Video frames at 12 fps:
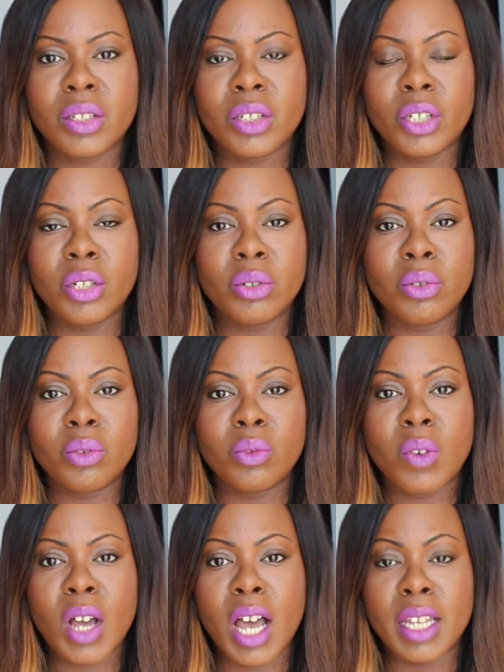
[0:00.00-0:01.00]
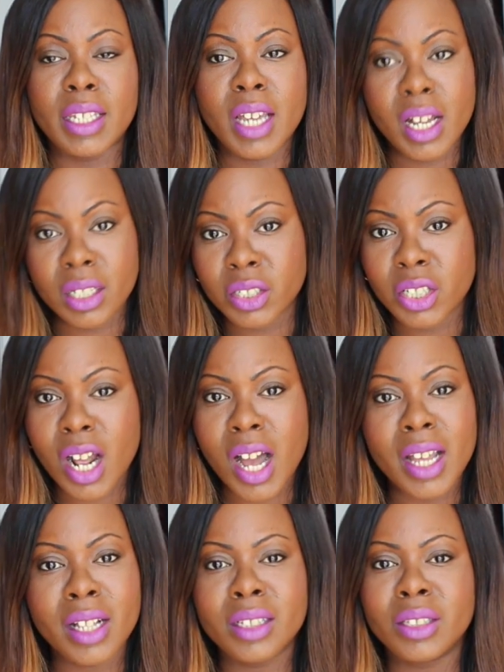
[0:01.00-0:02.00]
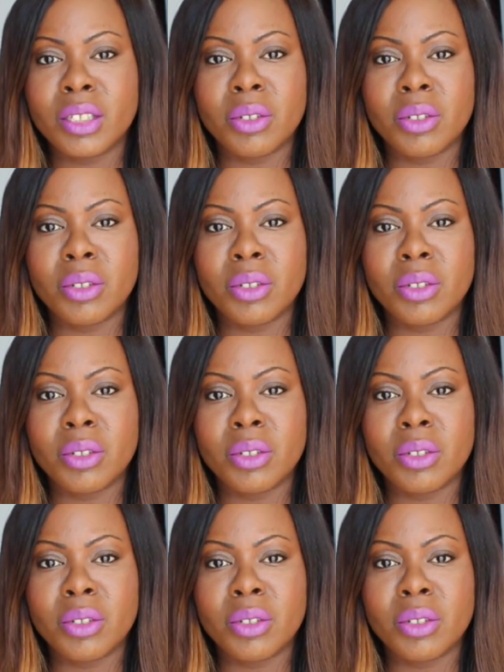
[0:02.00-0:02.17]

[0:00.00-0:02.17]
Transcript: to a young child